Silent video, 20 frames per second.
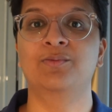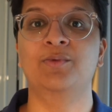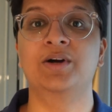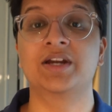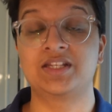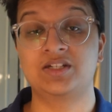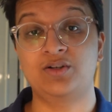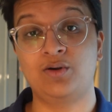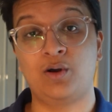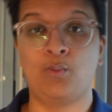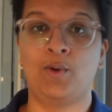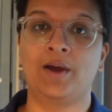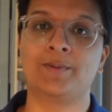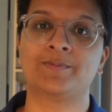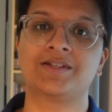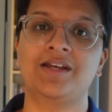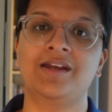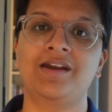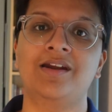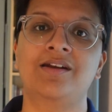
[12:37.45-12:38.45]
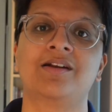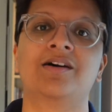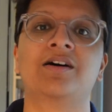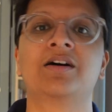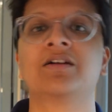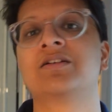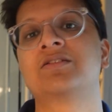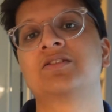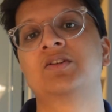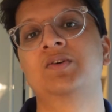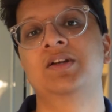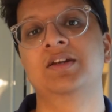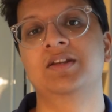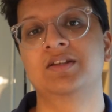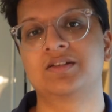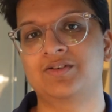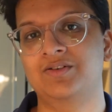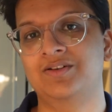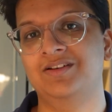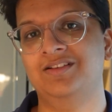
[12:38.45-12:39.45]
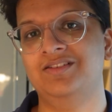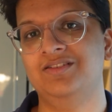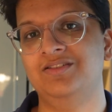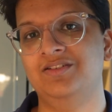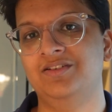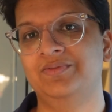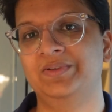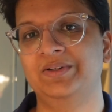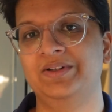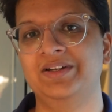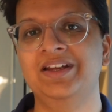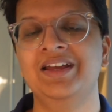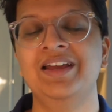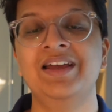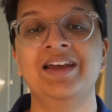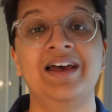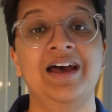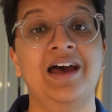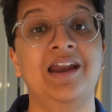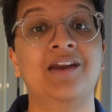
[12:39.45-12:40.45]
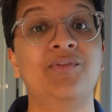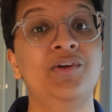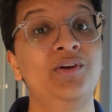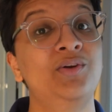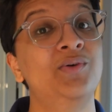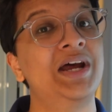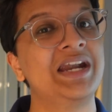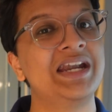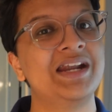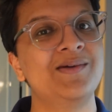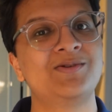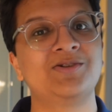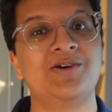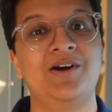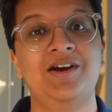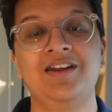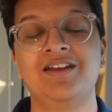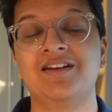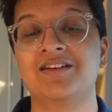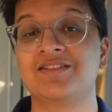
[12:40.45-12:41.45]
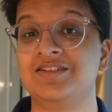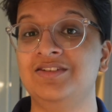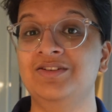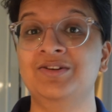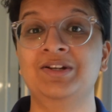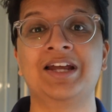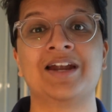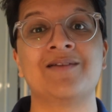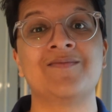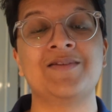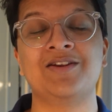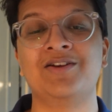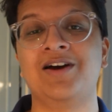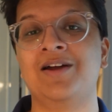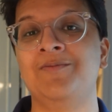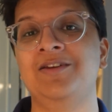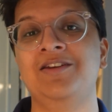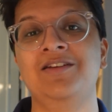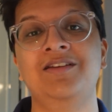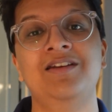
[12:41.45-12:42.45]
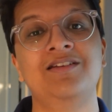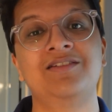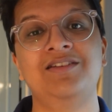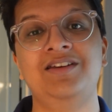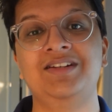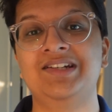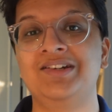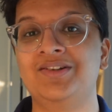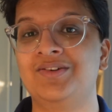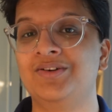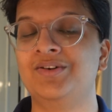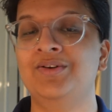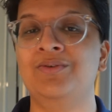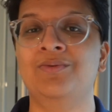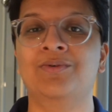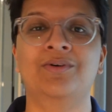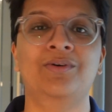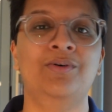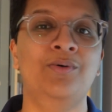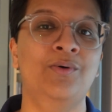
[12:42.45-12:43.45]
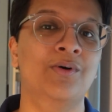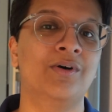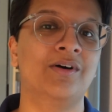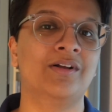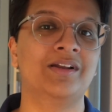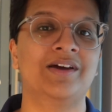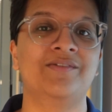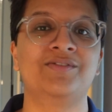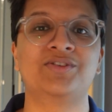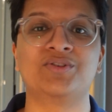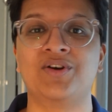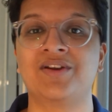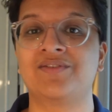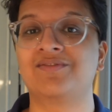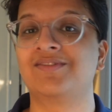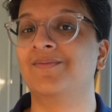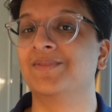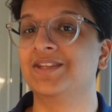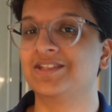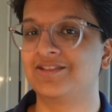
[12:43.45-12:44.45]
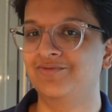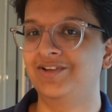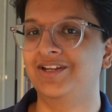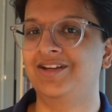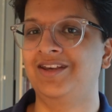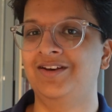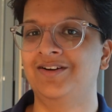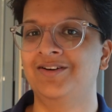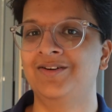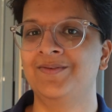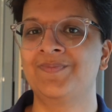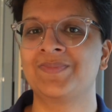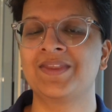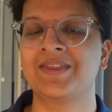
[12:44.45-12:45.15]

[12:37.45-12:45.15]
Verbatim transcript: One is to our website and the other is to our Discord server. And if you do end up joining us, do let me know. I'd be really intrigued to know who all have joined from this video.